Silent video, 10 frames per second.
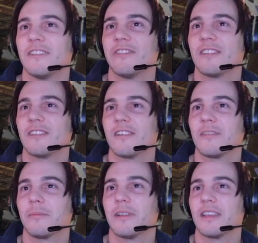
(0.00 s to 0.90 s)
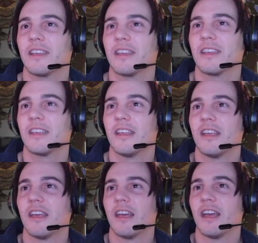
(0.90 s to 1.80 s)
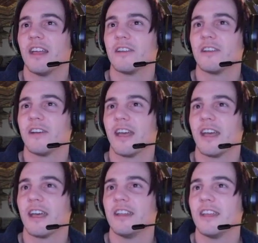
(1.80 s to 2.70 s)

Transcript: if it starts blinking. And go ahead